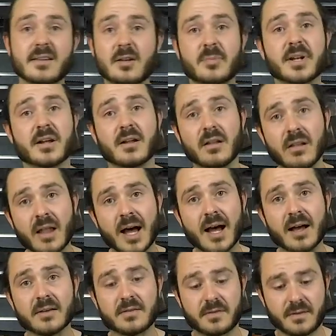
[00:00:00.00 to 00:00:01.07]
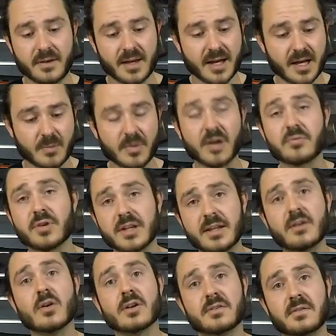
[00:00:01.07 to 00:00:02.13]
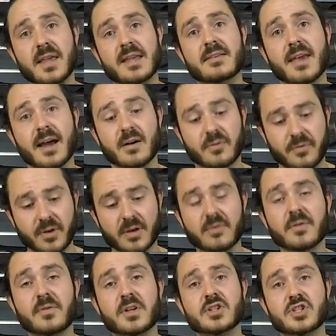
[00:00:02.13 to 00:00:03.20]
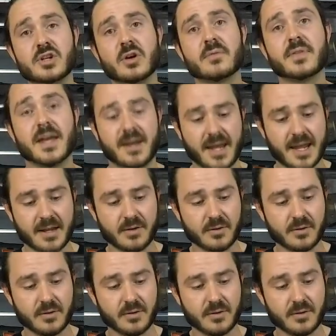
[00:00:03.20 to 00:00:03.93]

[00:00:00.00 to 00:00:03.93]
adds a little bit of class, a really nice detail for finishing off that